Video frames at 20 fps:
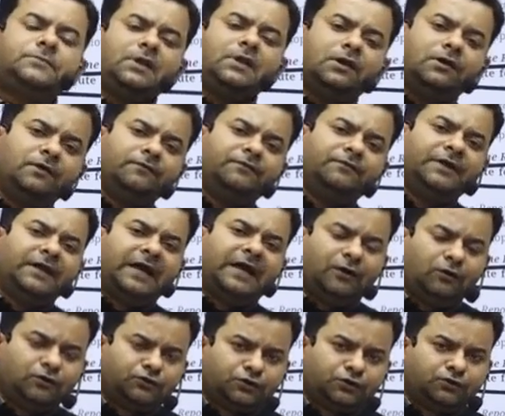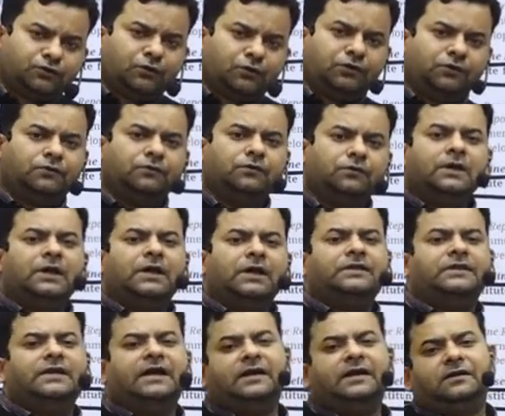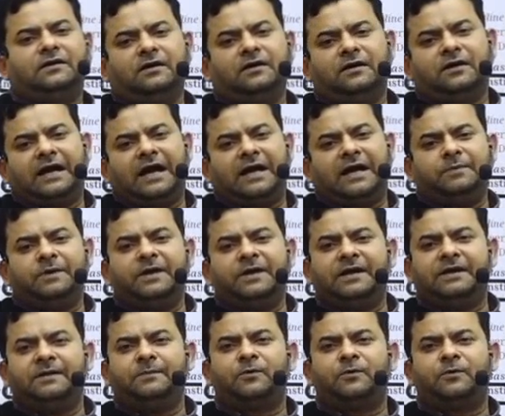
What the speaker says: However, I also told you that IBRD